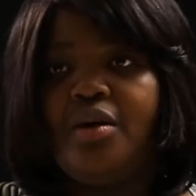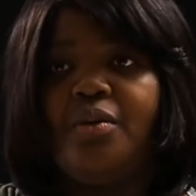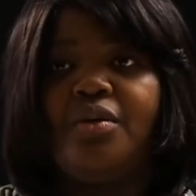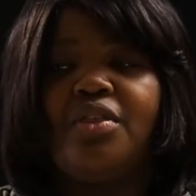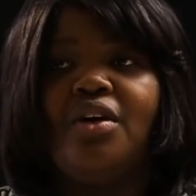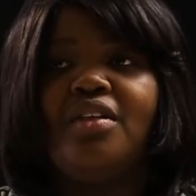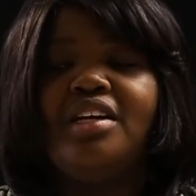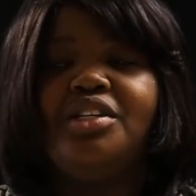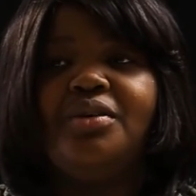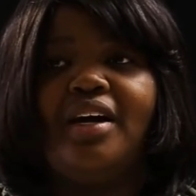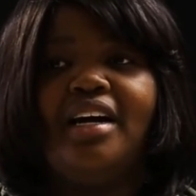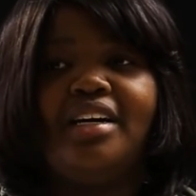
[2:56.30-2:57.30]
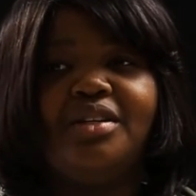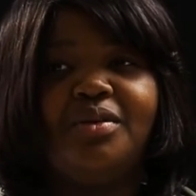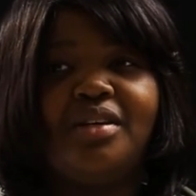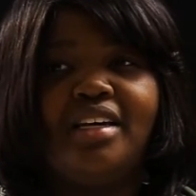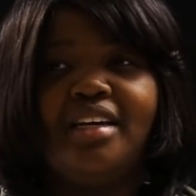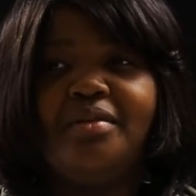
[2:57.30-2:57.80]
With all that you add, you
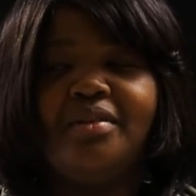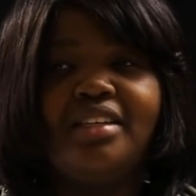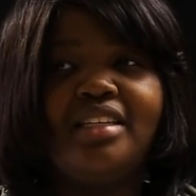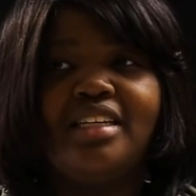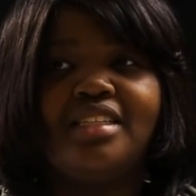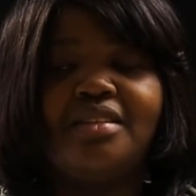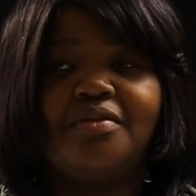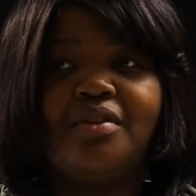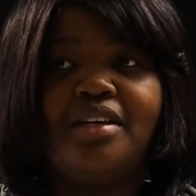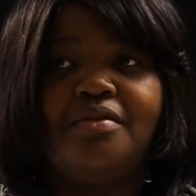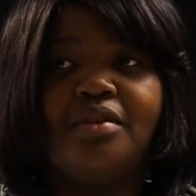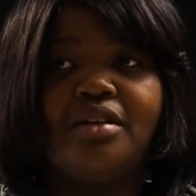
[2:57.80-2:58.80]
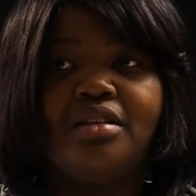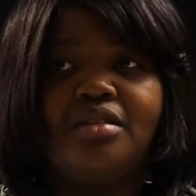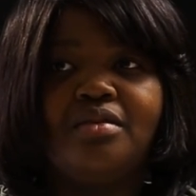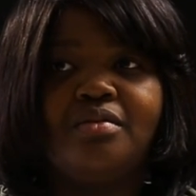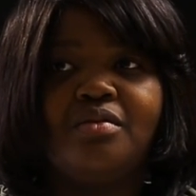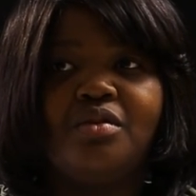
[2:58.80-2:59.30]
can't really taste the flavor.
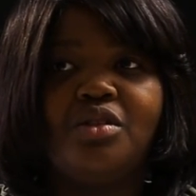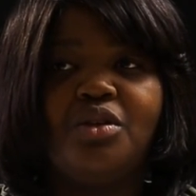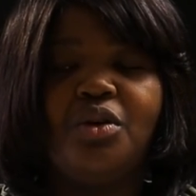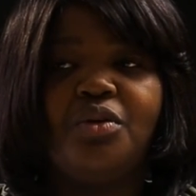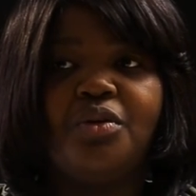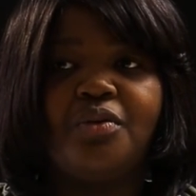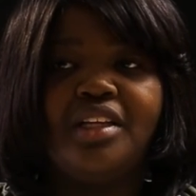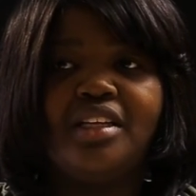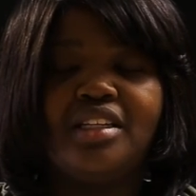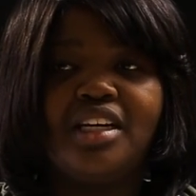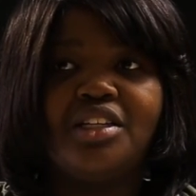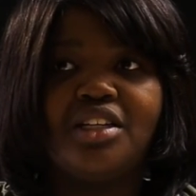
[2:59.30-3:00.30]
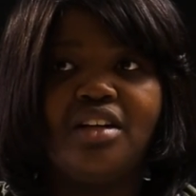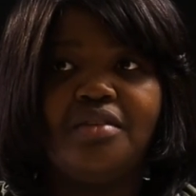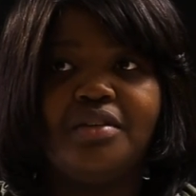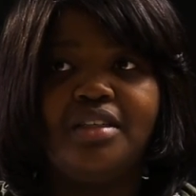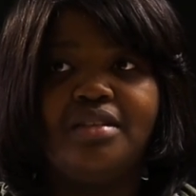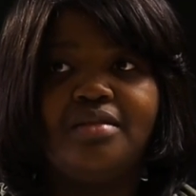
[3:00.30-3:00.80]
You know the real intention of
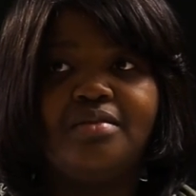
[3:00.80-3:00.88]
it.